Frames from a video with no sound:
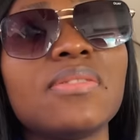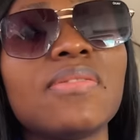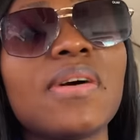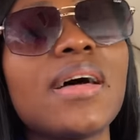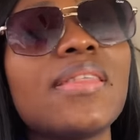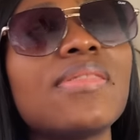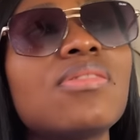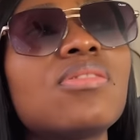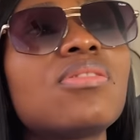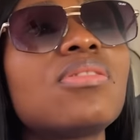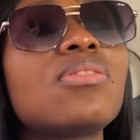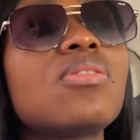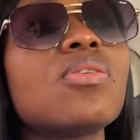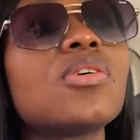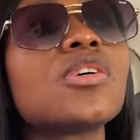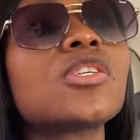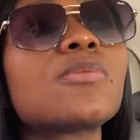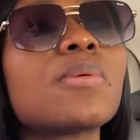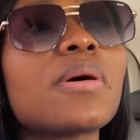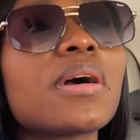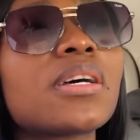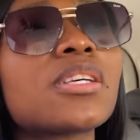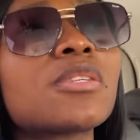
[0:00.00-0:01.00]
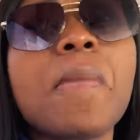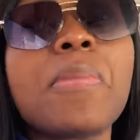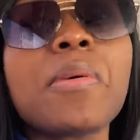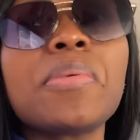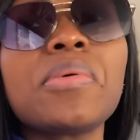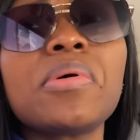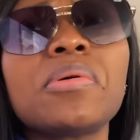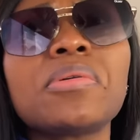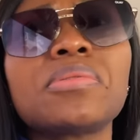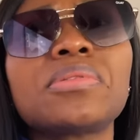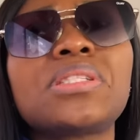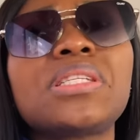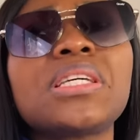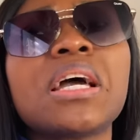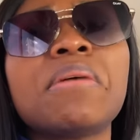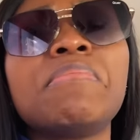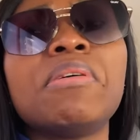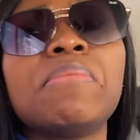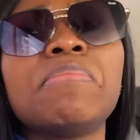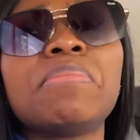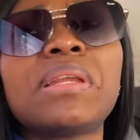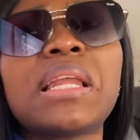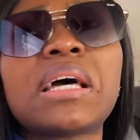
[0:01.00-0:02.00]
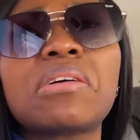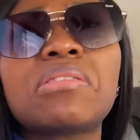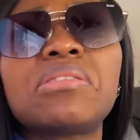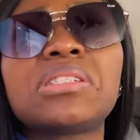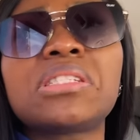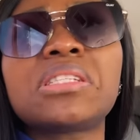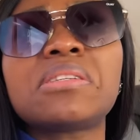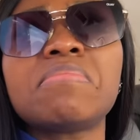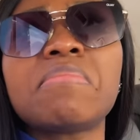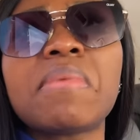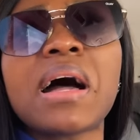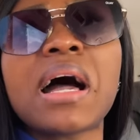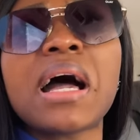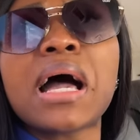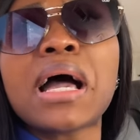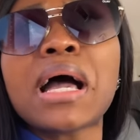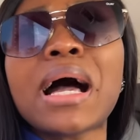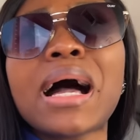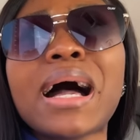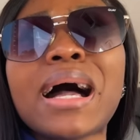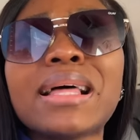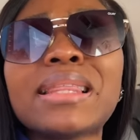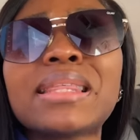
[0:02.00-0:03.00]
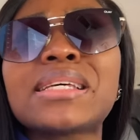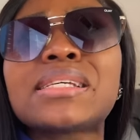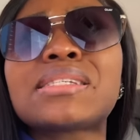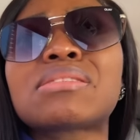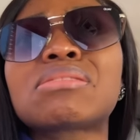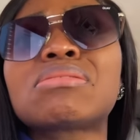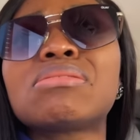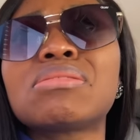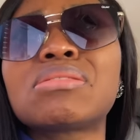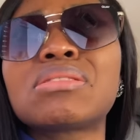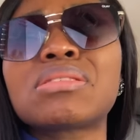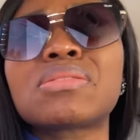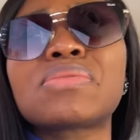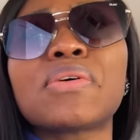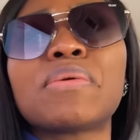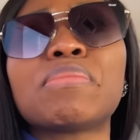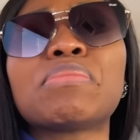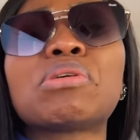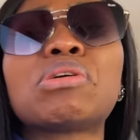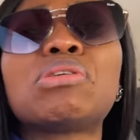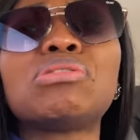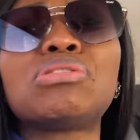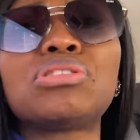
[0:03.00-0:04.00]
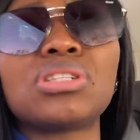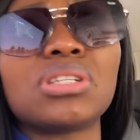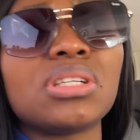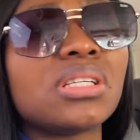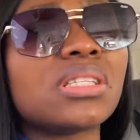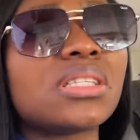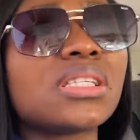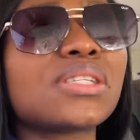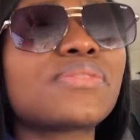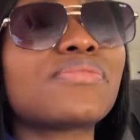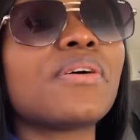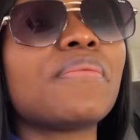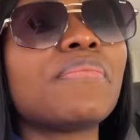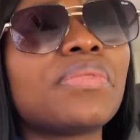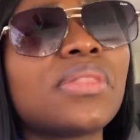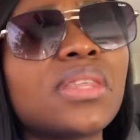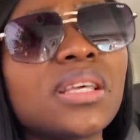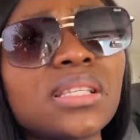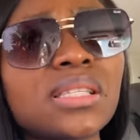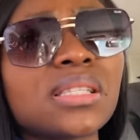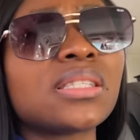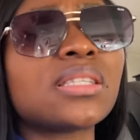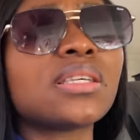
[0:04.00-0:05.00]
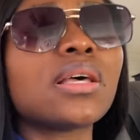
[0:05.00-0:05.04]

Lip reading: and those, because people will DM and be like, oh Dimma, is this from Gucci, is this from this?